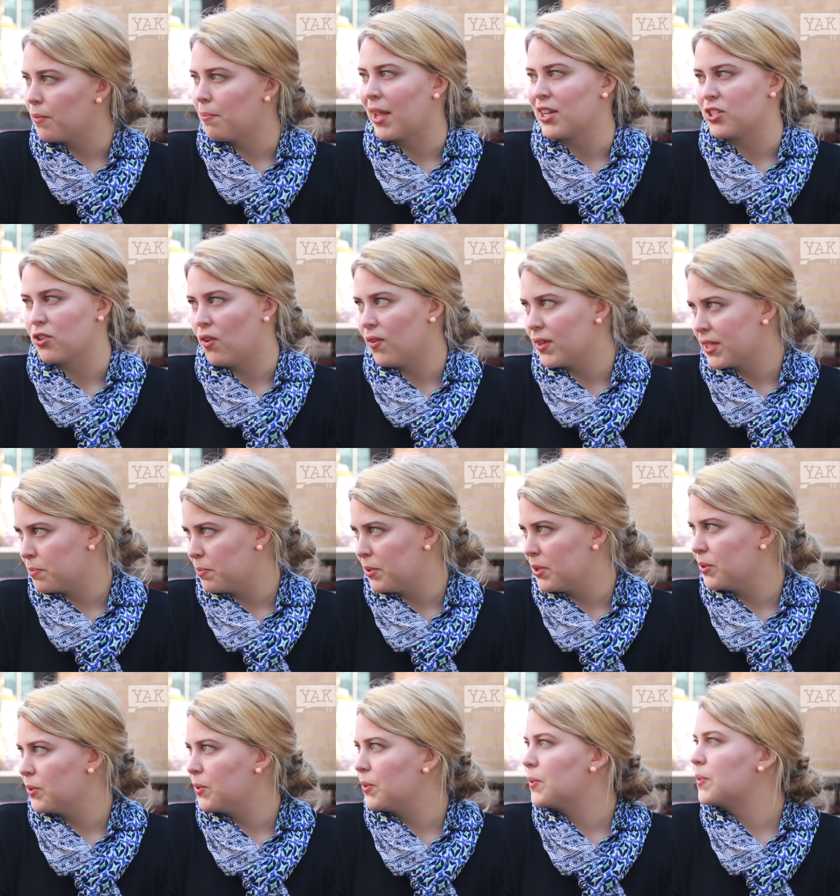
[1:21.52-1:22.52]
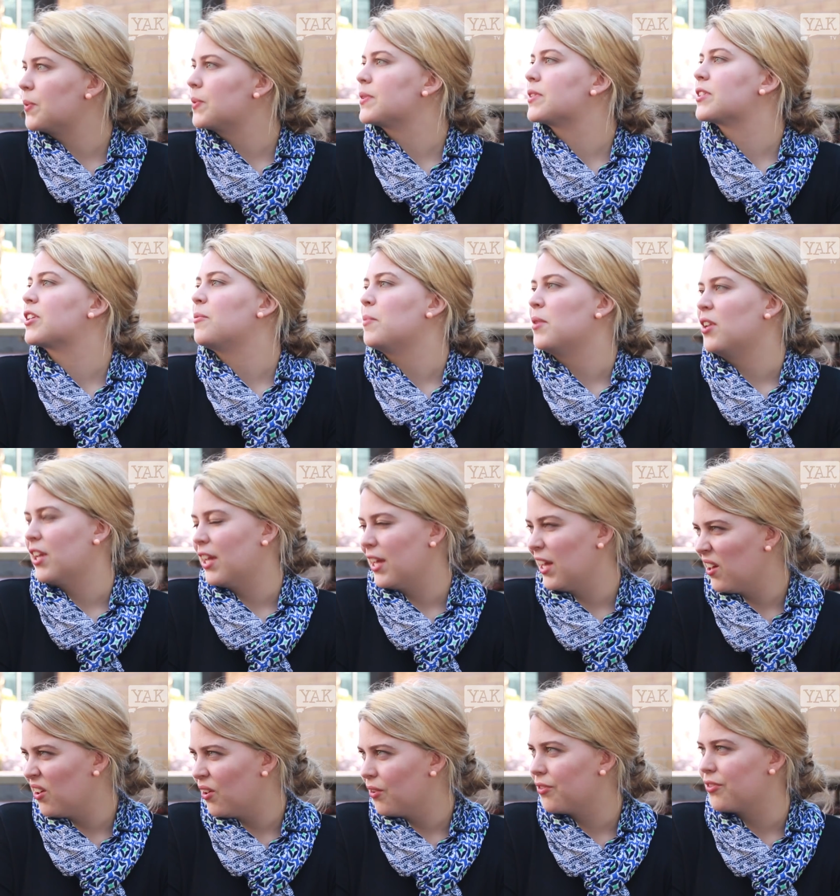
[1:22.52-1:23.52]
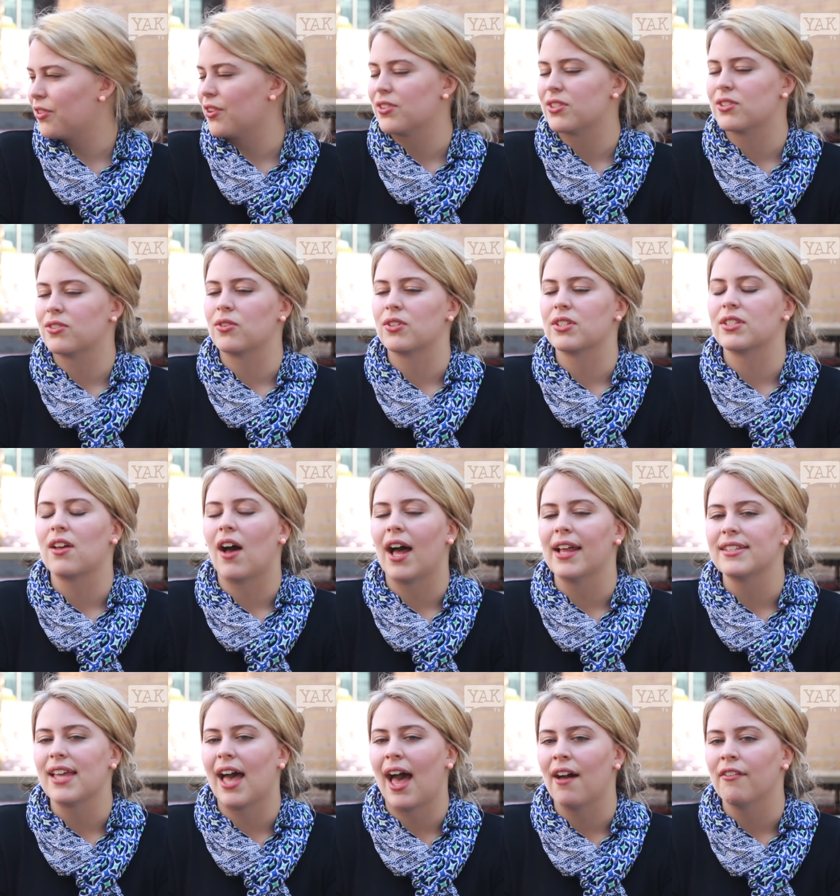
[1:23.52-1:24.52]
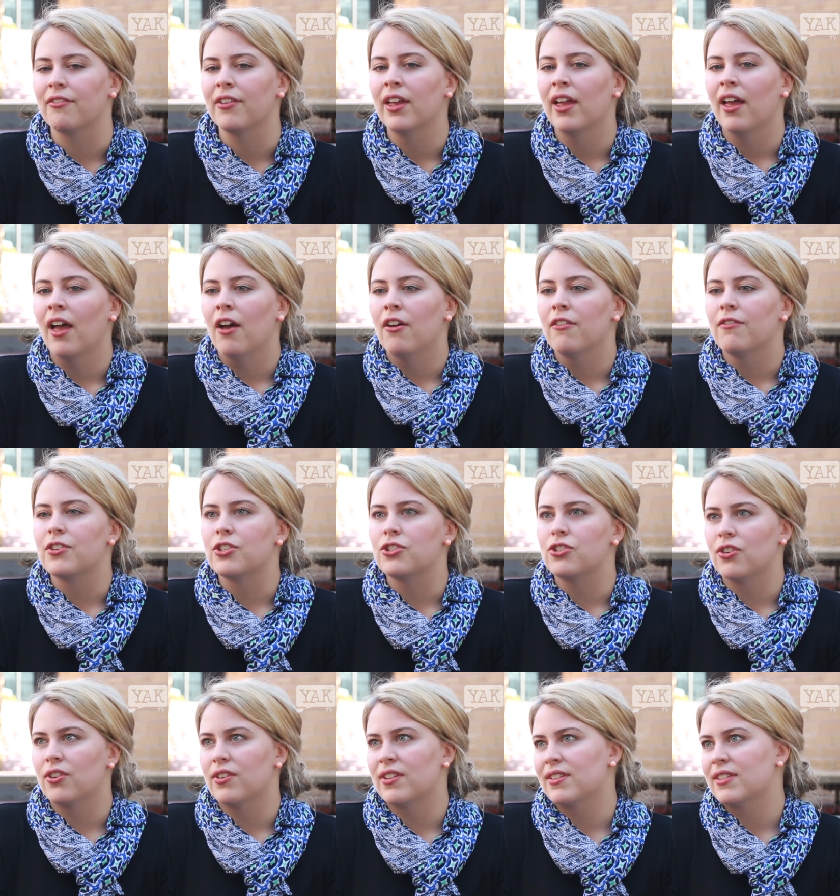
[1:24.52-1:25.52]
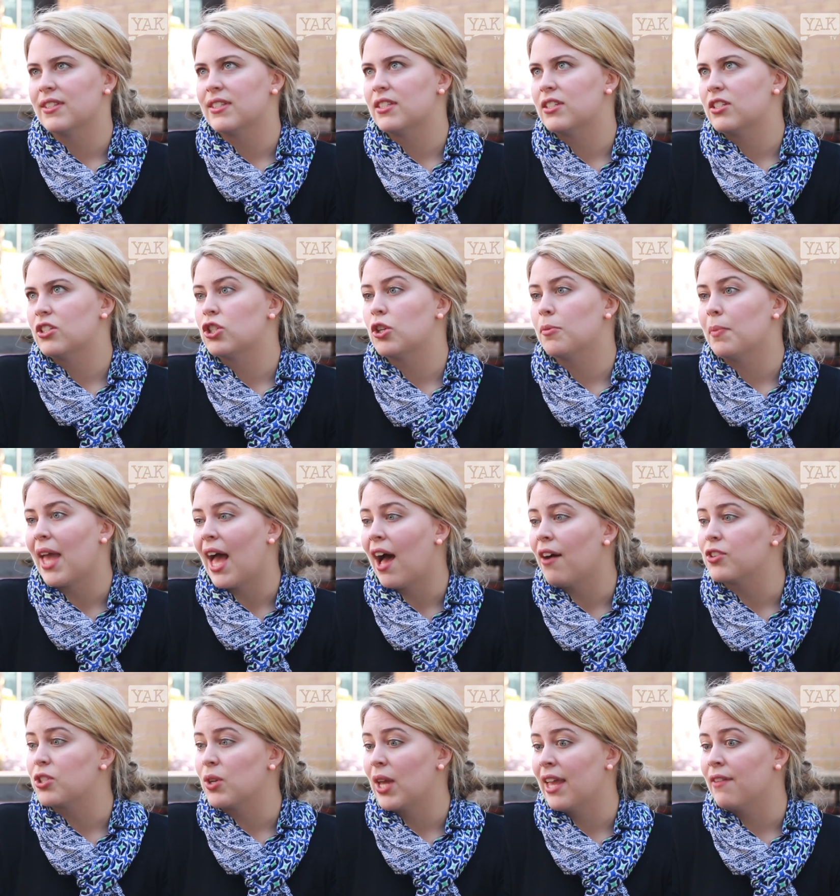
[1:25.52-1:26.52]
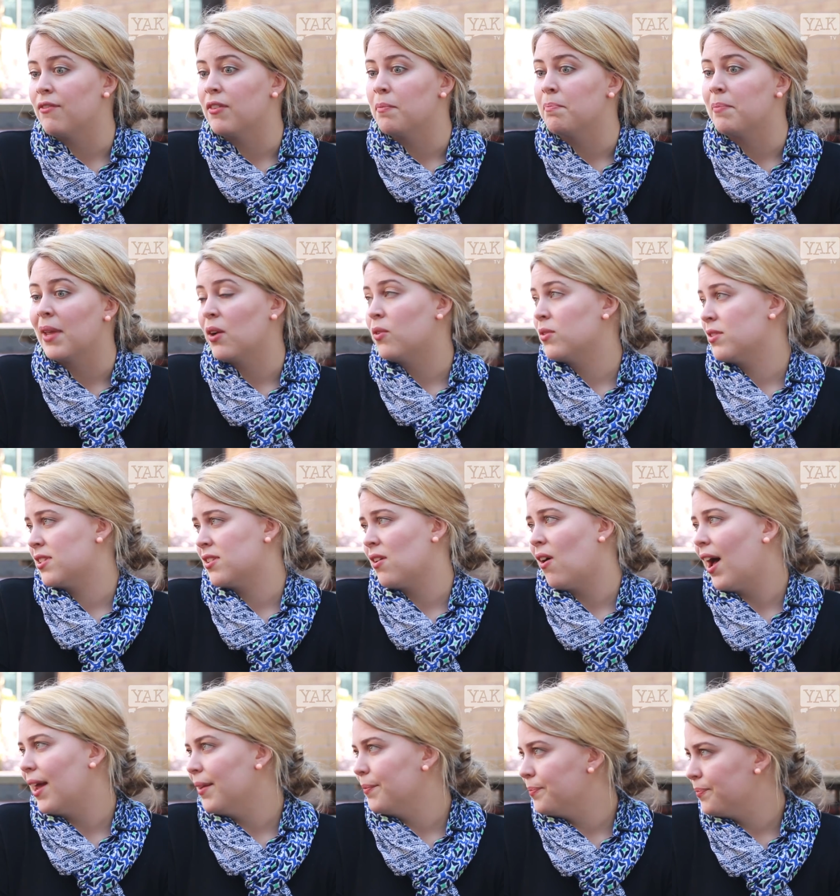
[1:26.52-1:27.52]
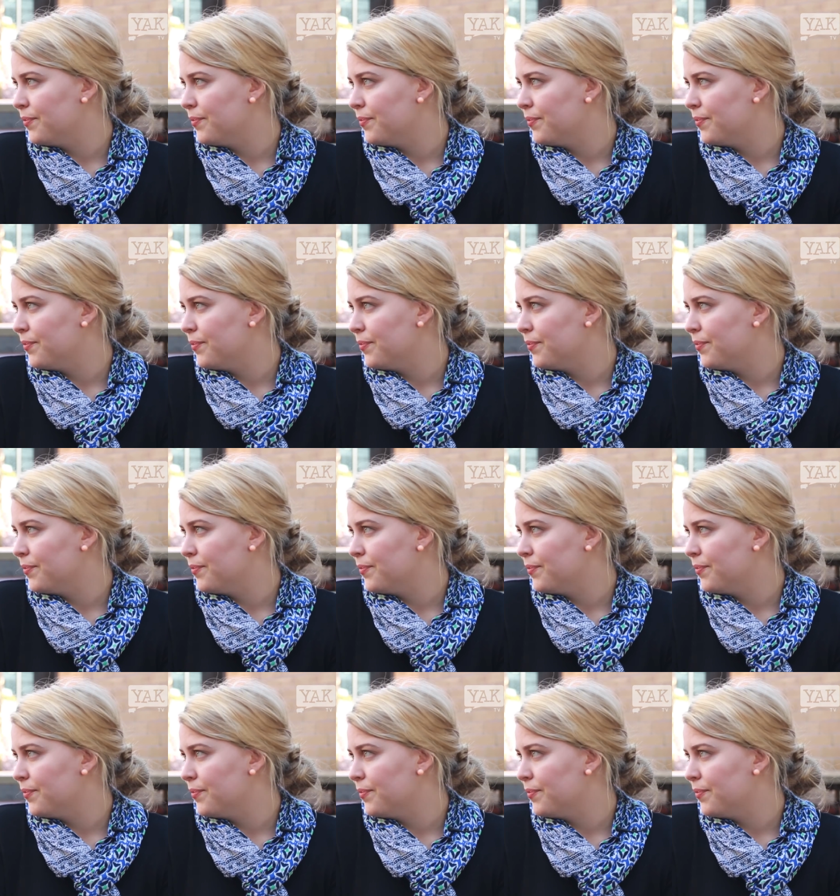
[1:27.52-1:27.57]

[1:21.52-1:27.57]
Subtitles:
major hospitals, community health, those sort of sites have for students to be able to even be on site.